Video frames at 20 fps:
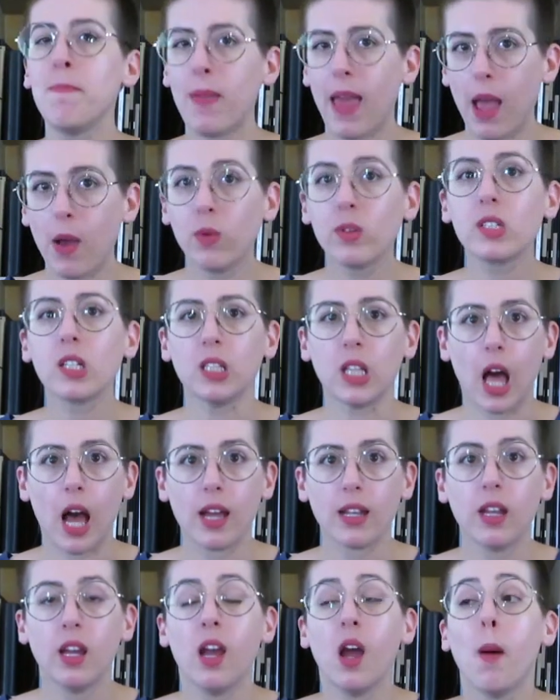It was a
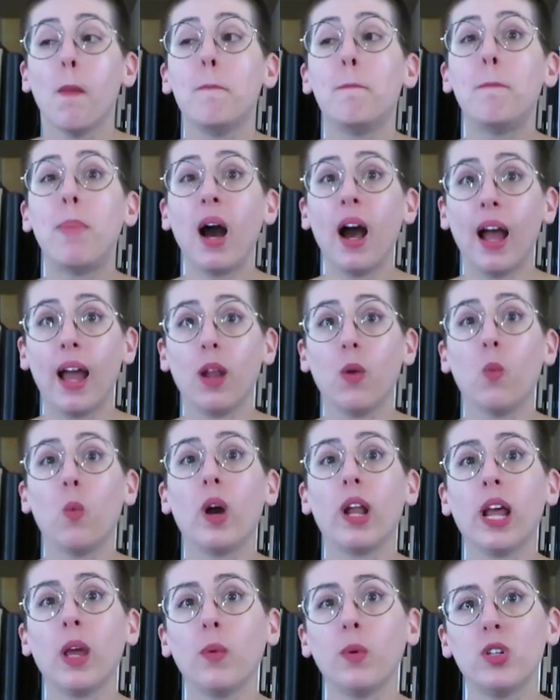lot. But
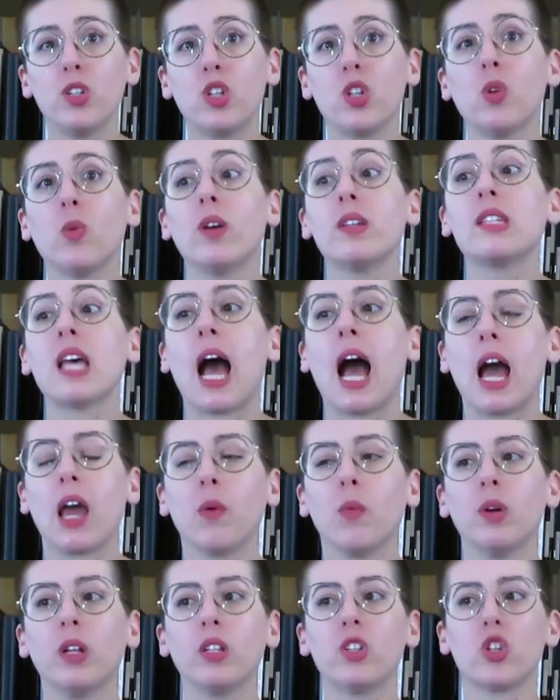what I would do is I
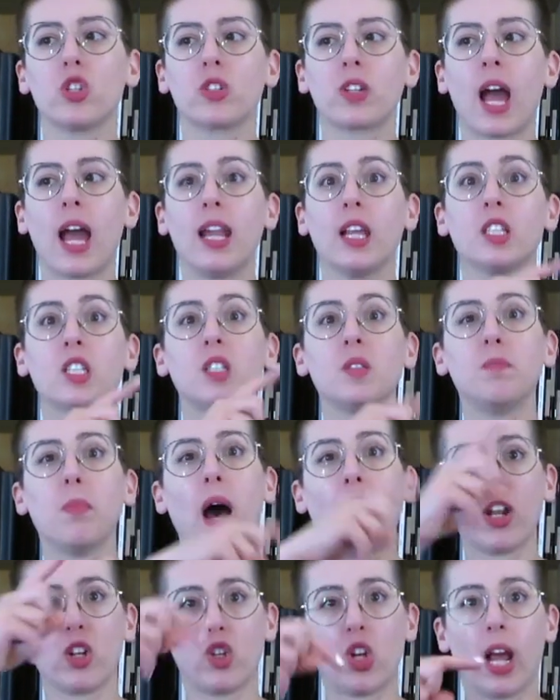would just kind of
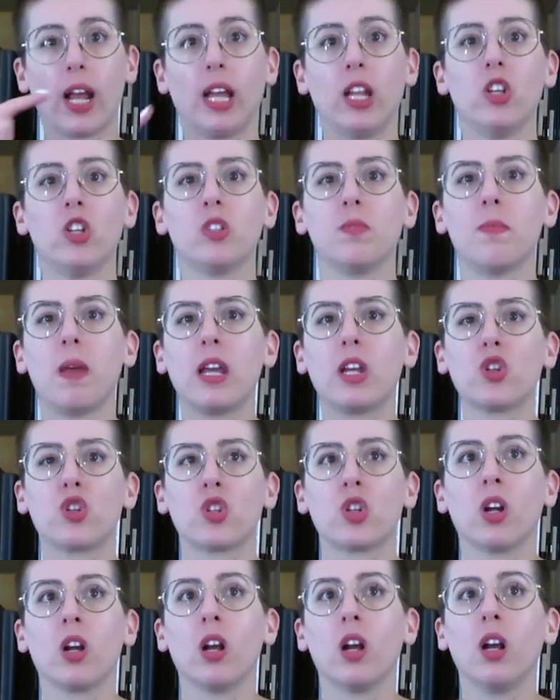spot check and just make
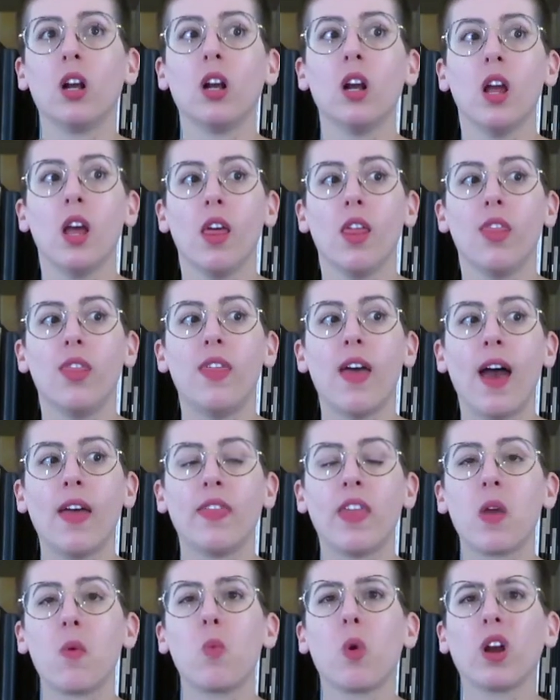sure that
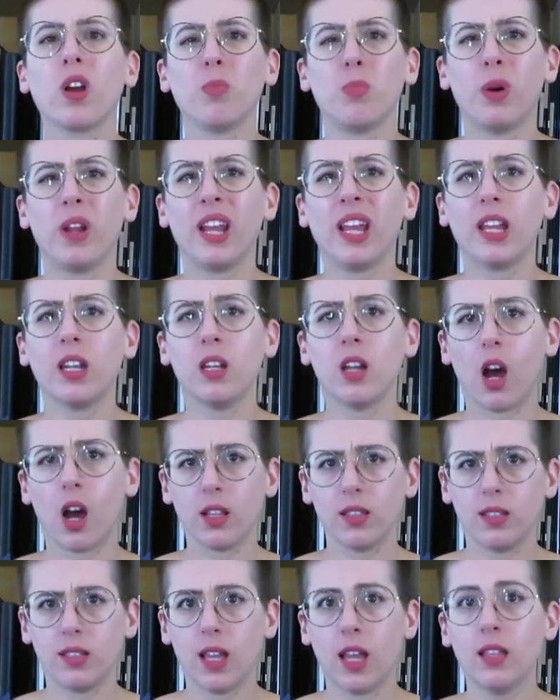they weren't putting in
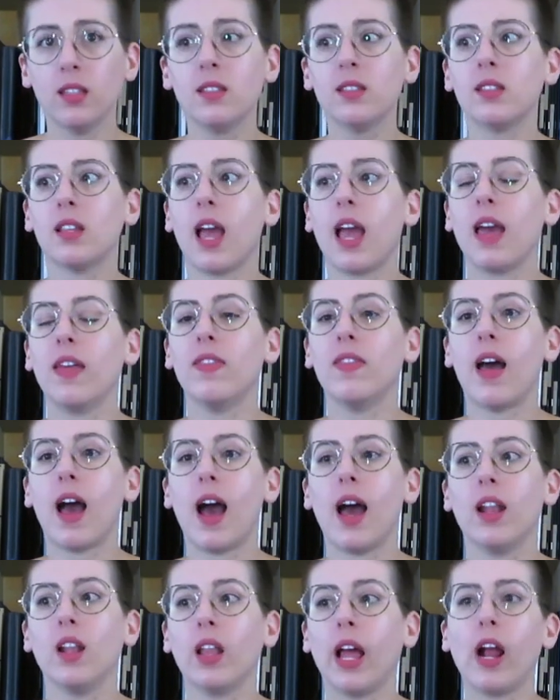nonsense, and
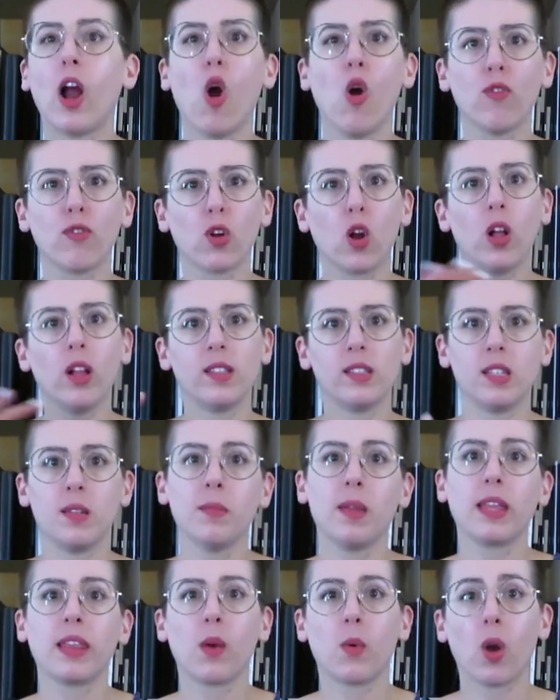that like overall it seemed
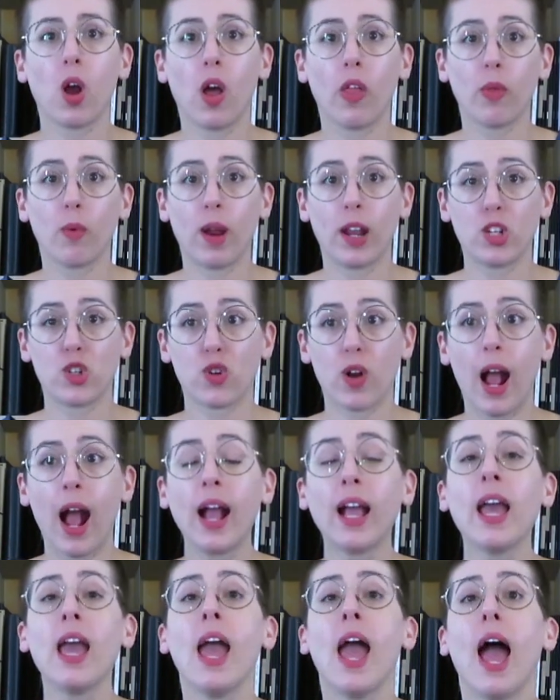like they were on the right
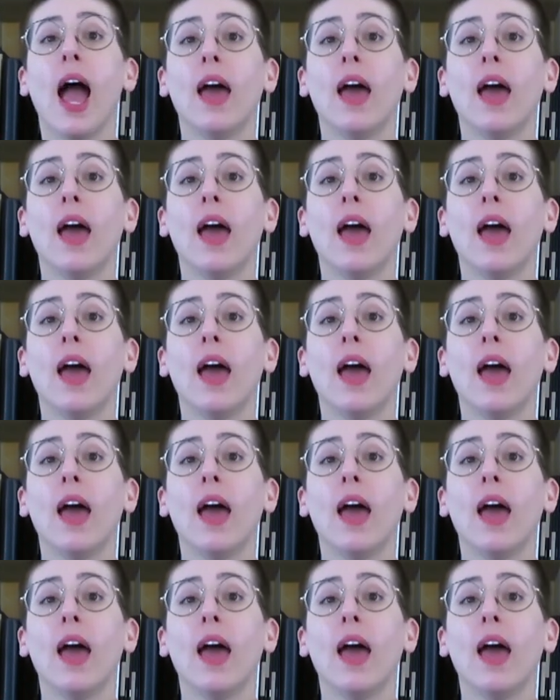track.